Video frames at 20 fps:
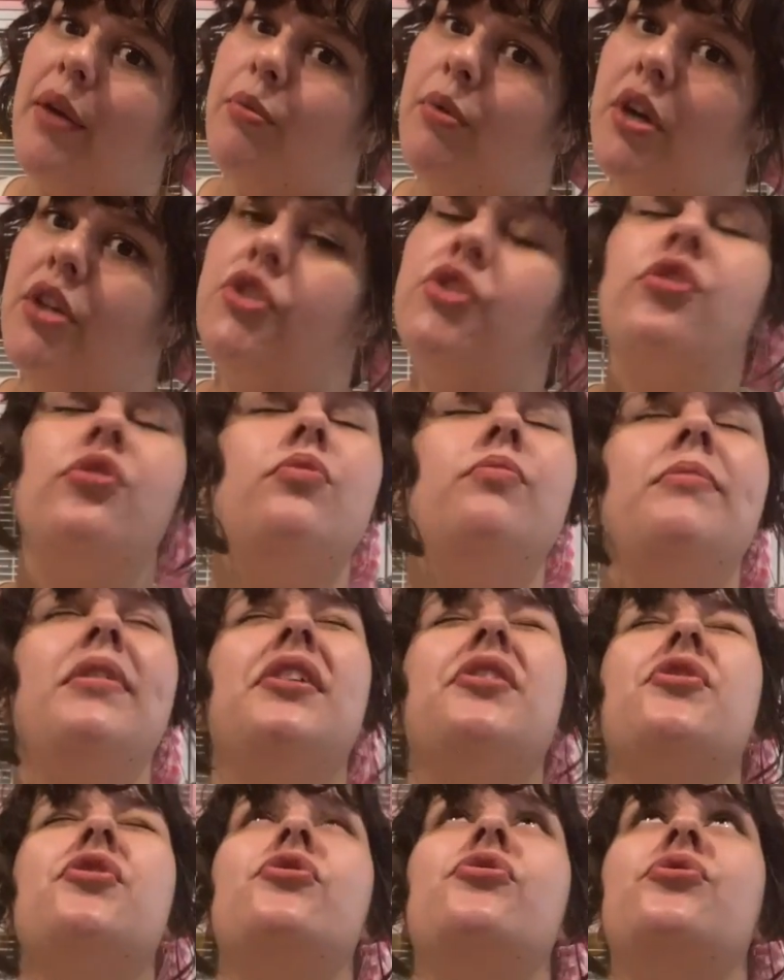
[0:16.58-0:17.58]
want to
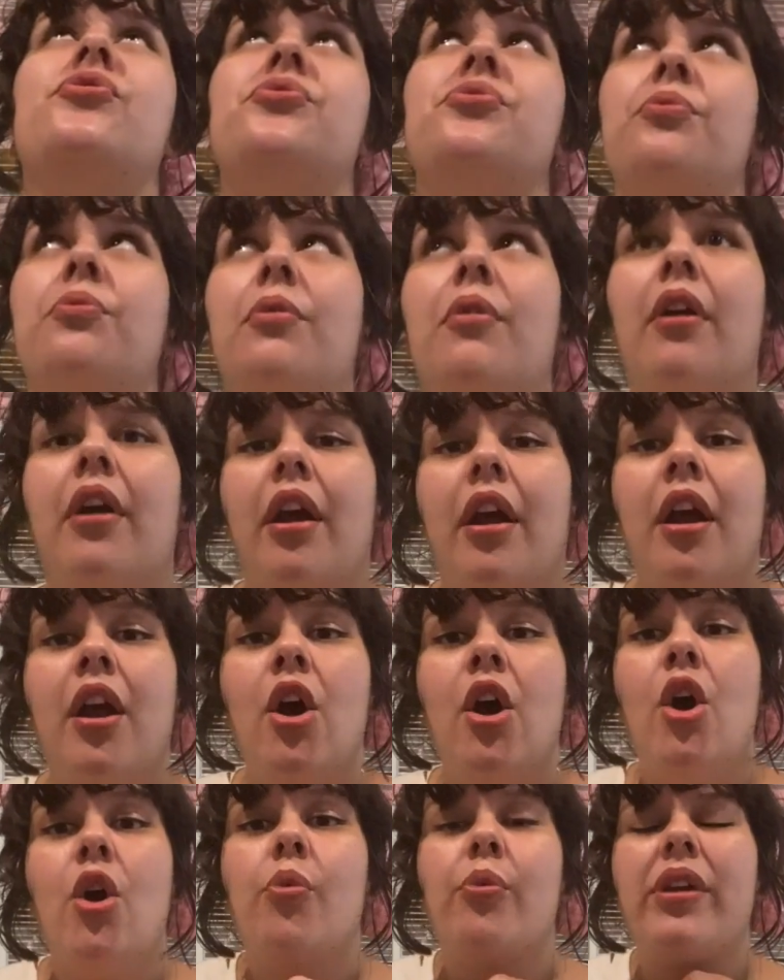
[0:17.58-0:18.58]
make sure
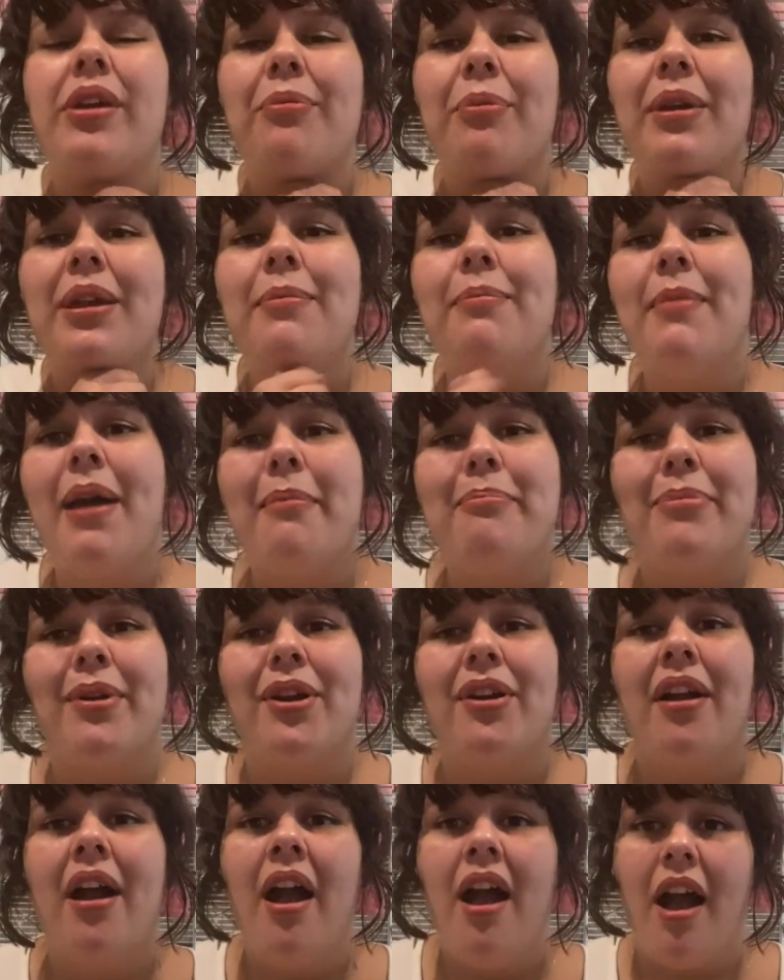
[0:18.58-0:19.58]
we
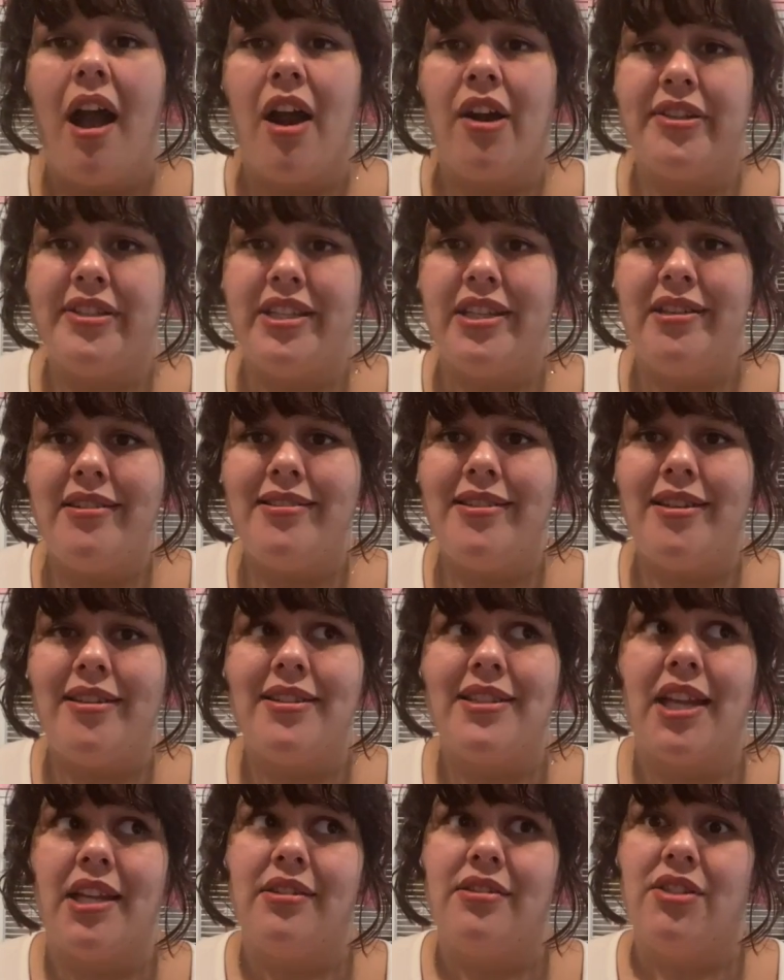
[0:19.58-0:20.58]
remember our TTs
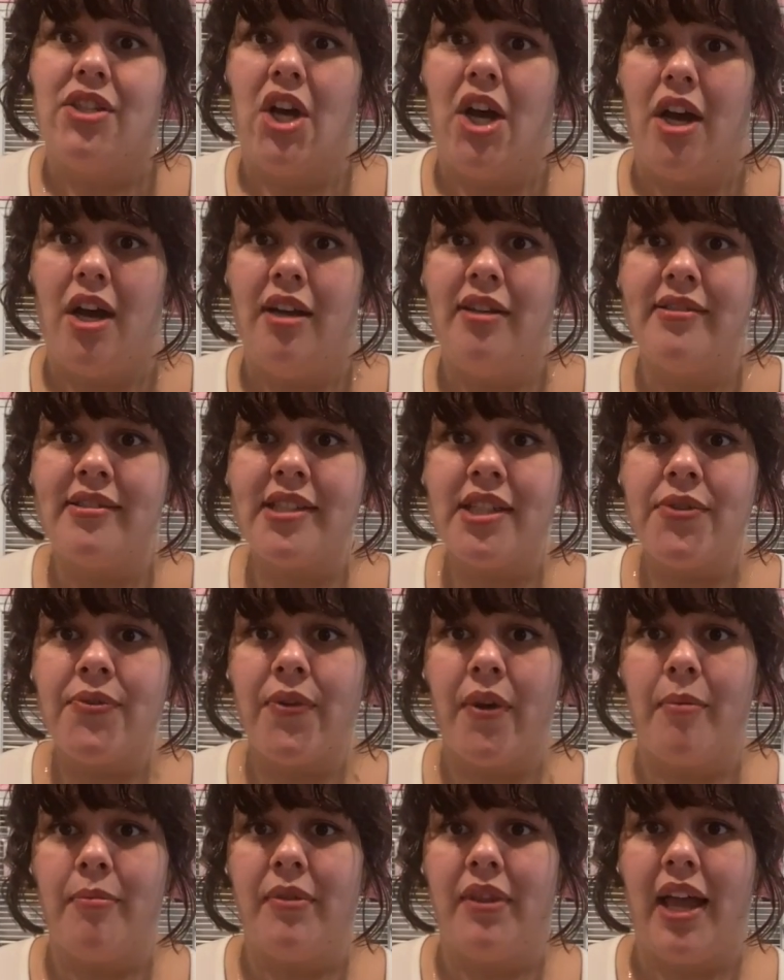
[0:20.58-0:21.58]
and TAs
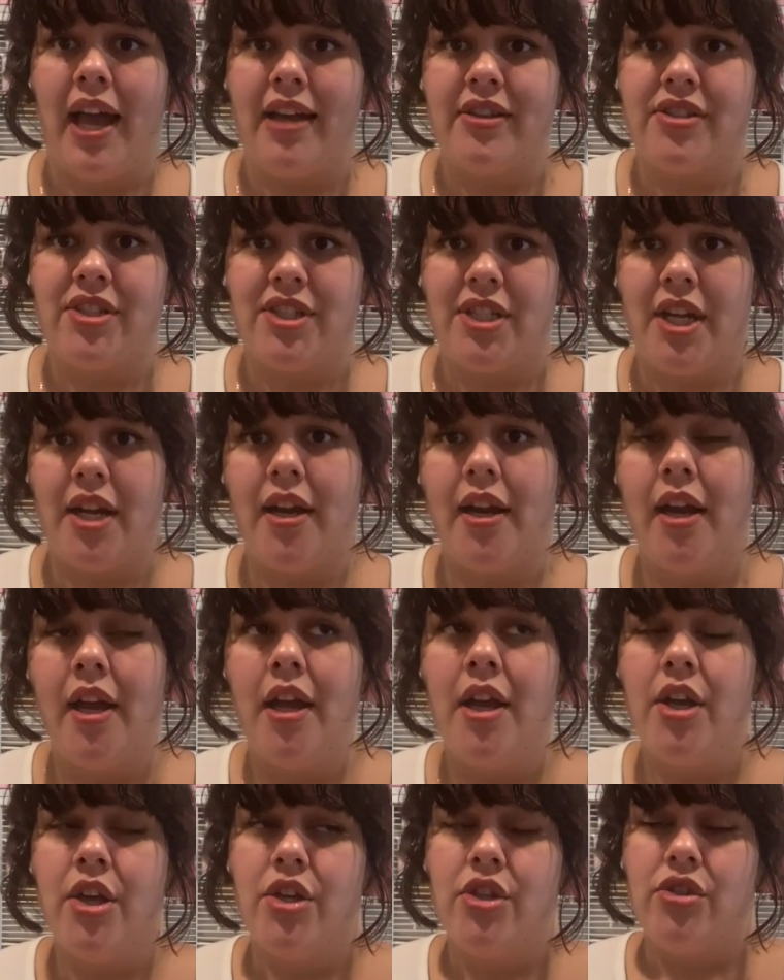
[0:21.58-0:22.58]
from last year.
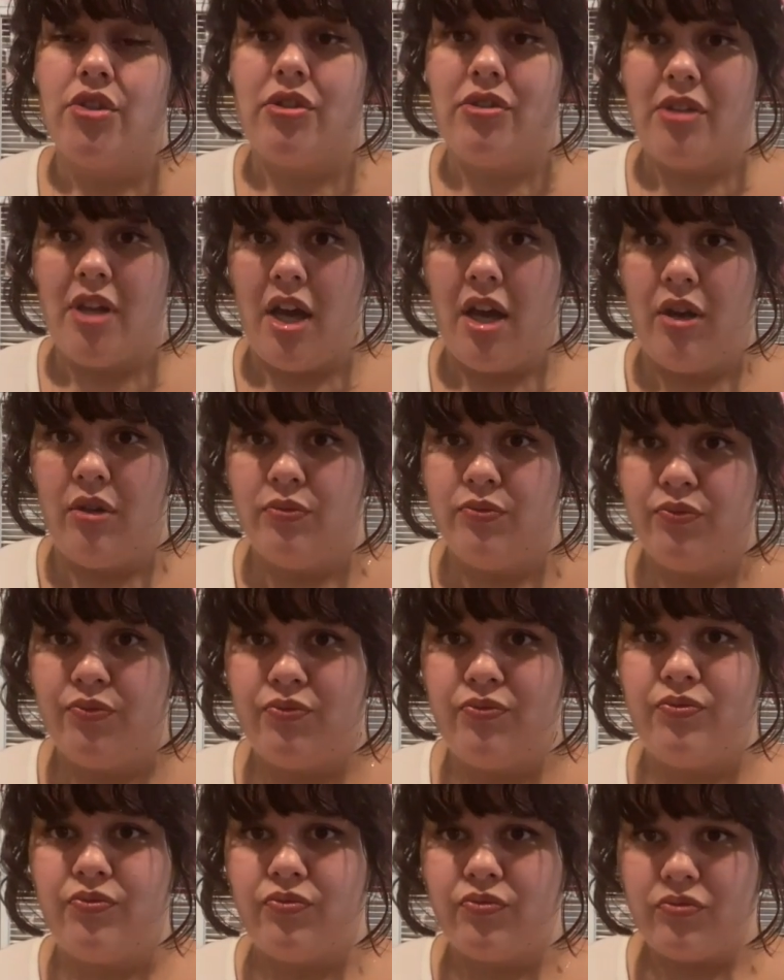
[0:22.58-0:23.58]
So
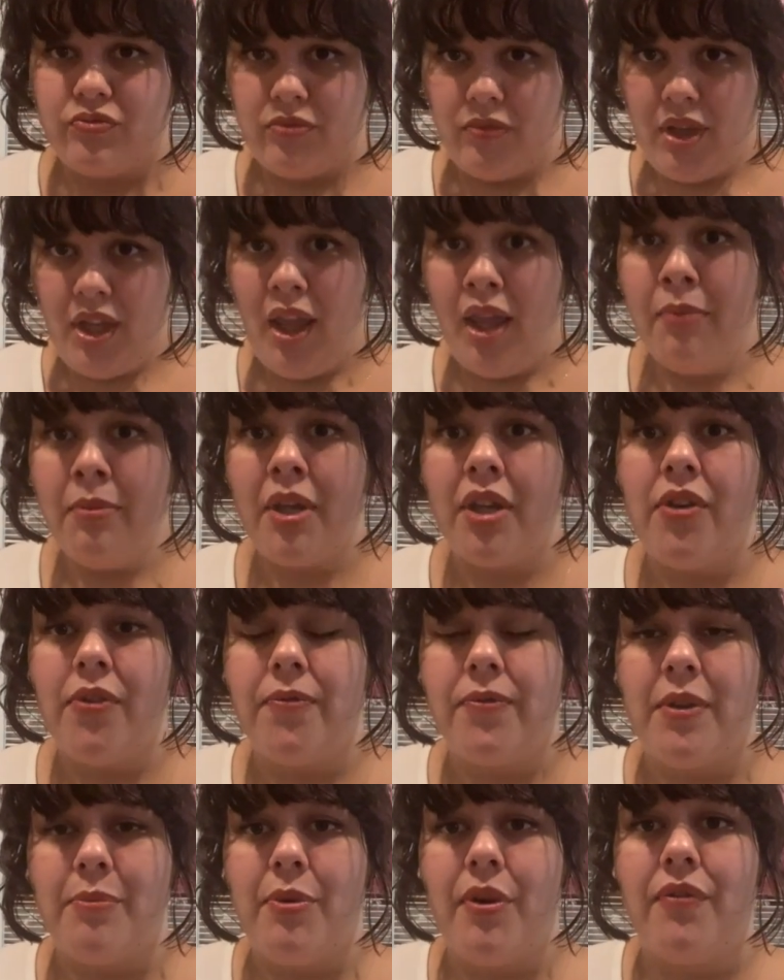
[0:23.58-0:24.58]
I'm going to
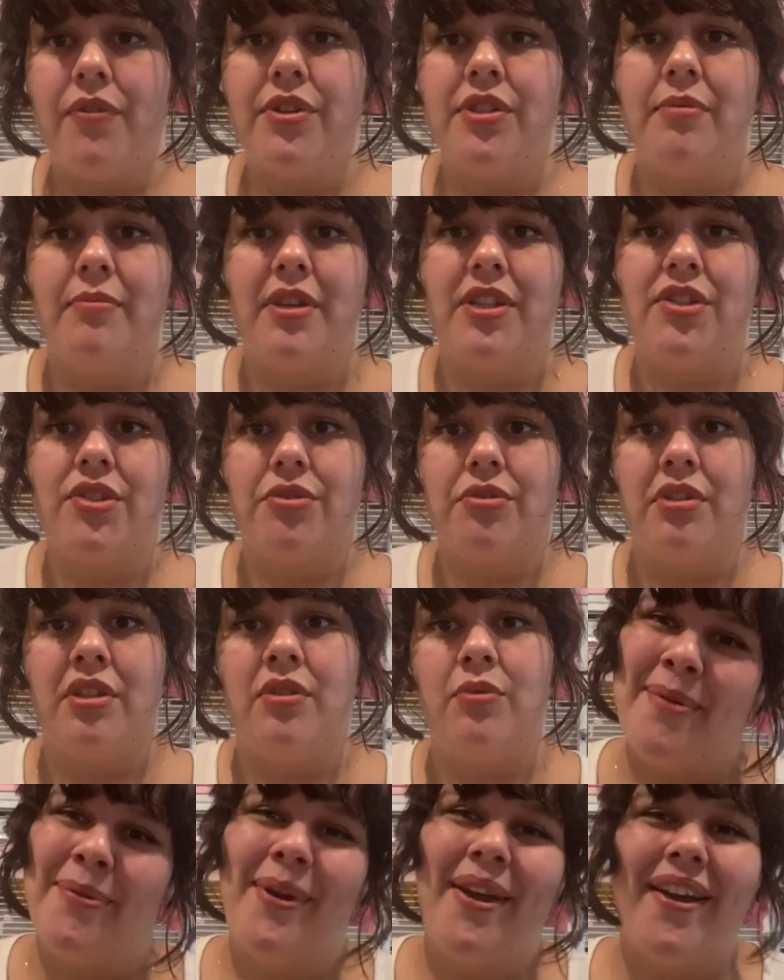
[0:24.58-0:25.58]
flip over to my
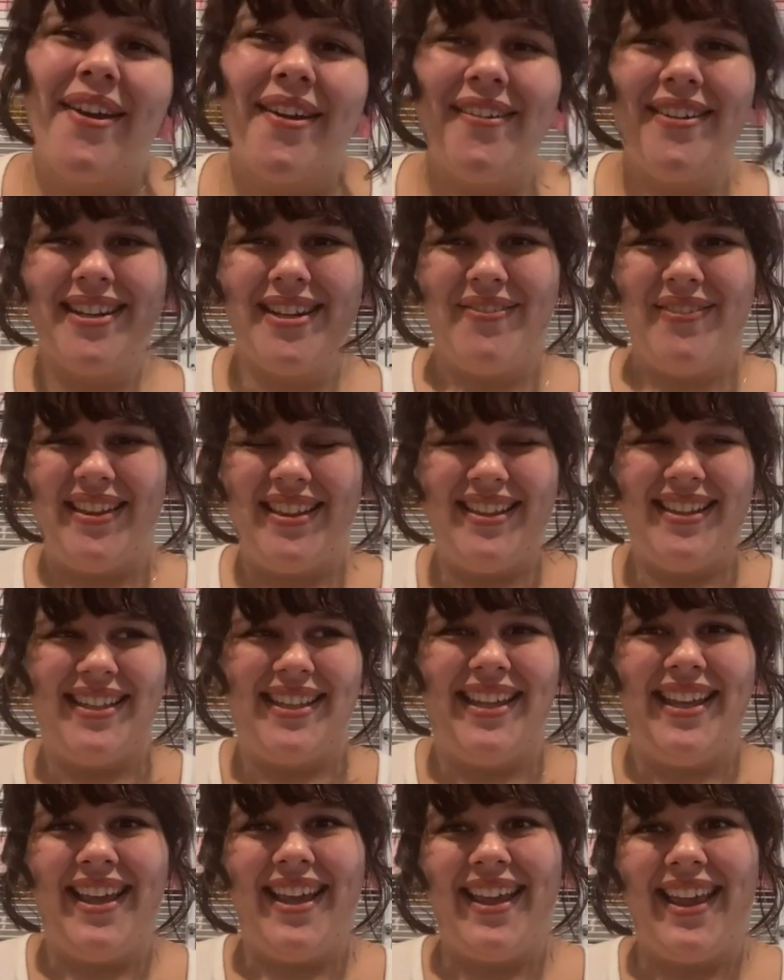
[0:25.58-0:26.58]
screen. We are going to be
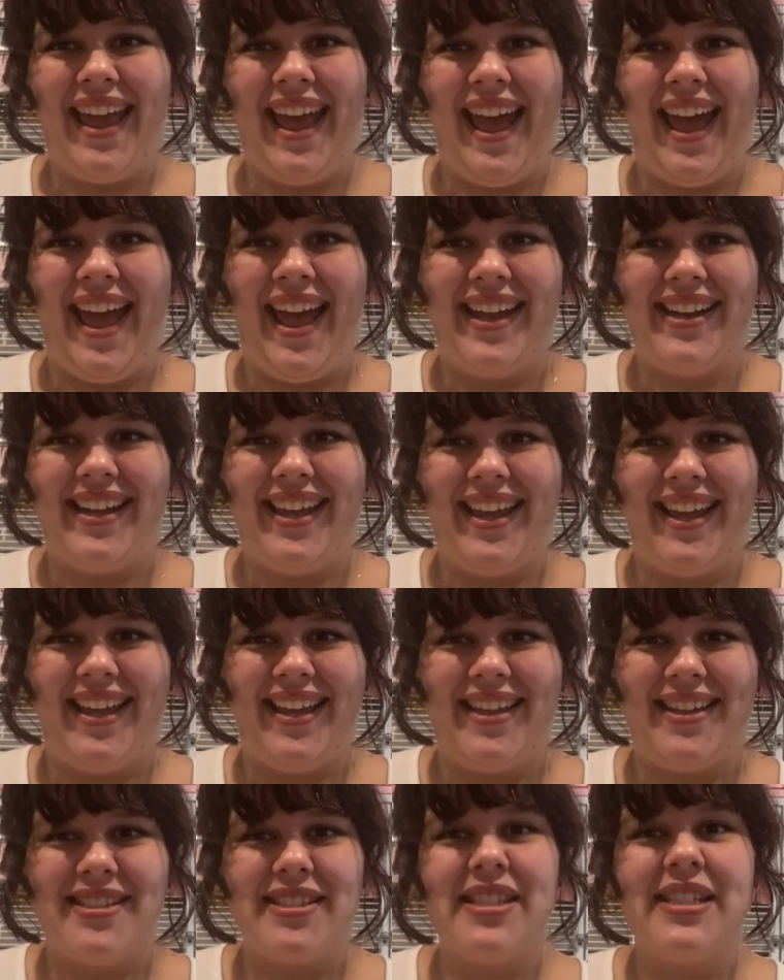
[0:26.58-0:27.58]
looking at
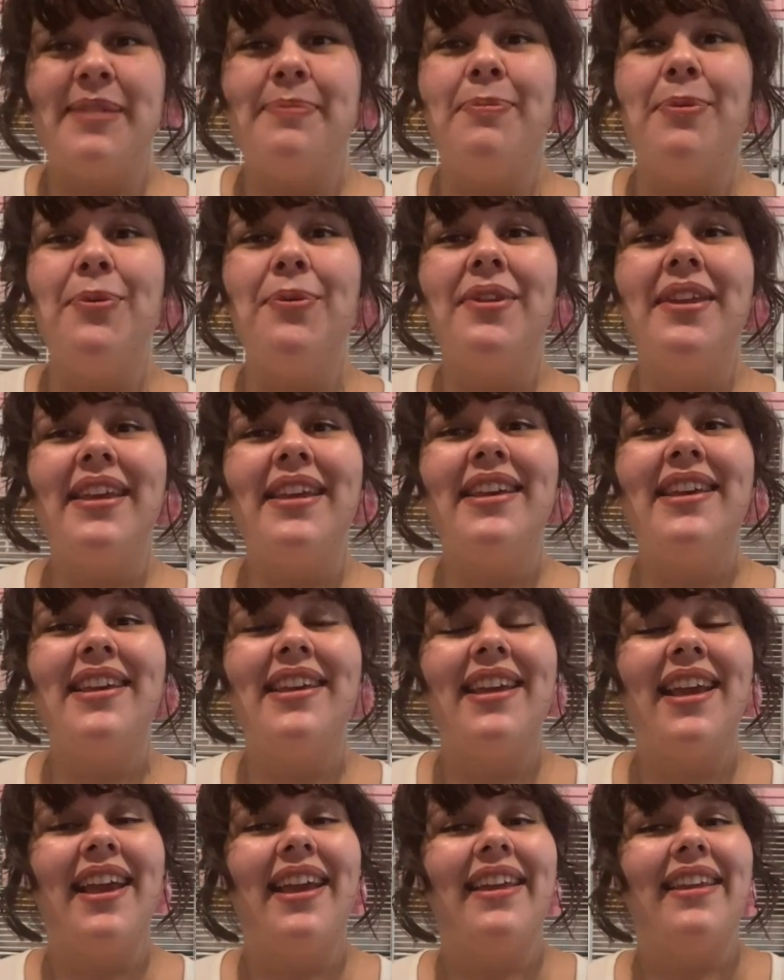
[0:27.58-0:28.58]
a
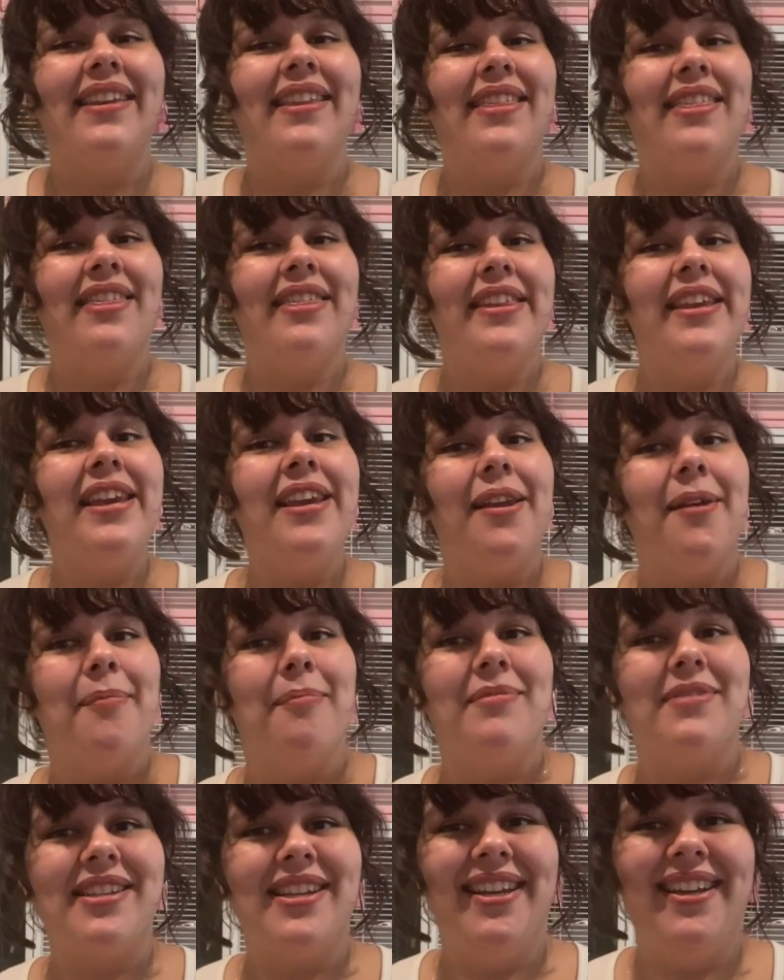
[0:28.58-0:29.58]
spooky themed